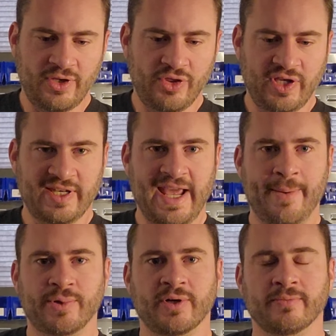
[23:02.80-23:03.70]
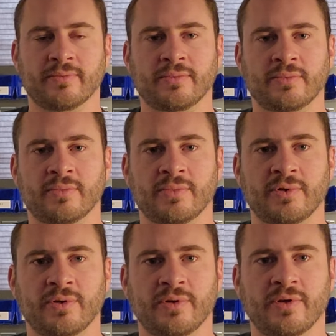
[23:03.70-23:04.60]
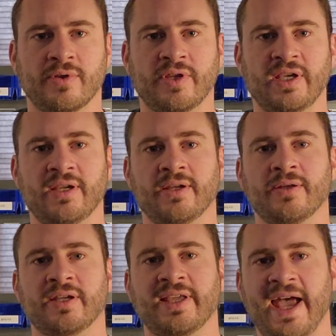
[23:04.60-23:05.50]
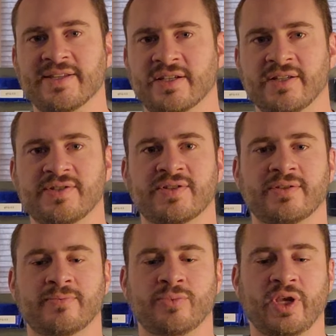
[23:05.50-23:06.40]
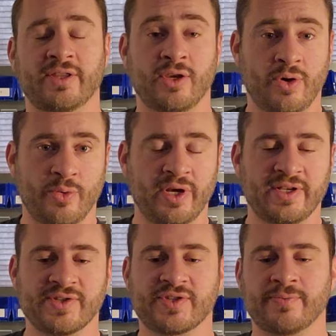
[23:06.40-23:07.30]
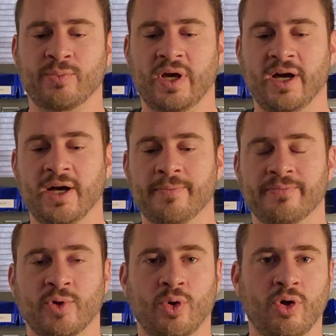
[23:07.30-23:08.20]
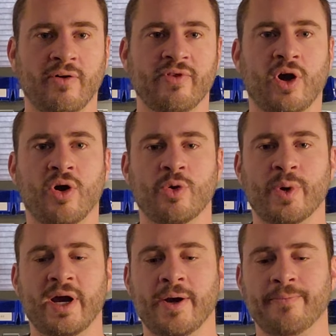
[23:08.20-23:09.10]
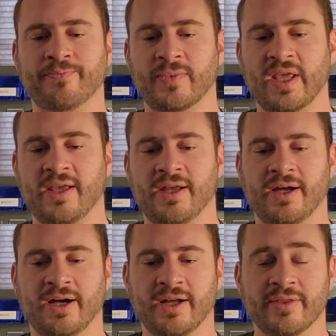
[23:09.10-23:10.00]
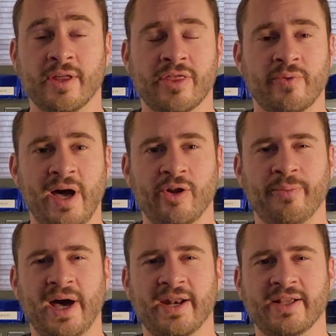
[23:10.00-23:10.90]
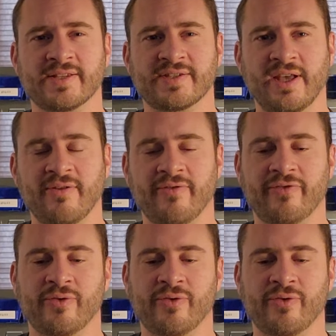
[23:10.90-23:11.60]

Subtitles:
the adapter, the gaskets, like the O-rings, all of the hardware, the throttle body itself.